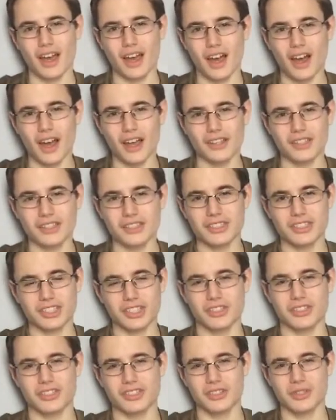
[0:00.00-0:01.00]
I just
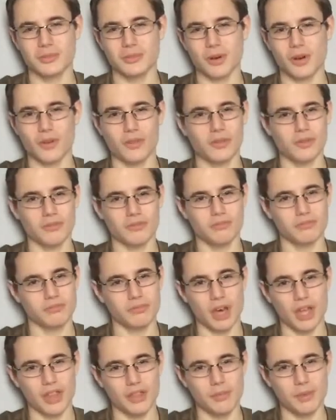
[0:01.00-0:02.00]
judge them on
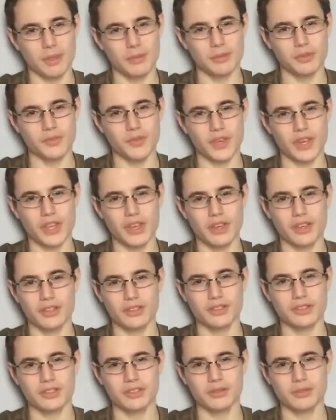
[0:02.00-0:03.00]
other people's
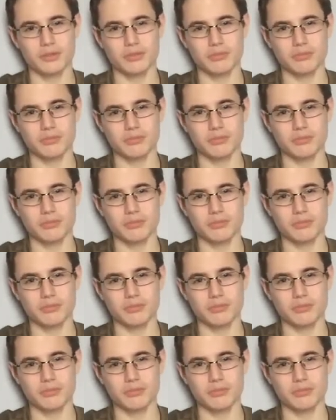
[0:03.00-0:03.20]
videos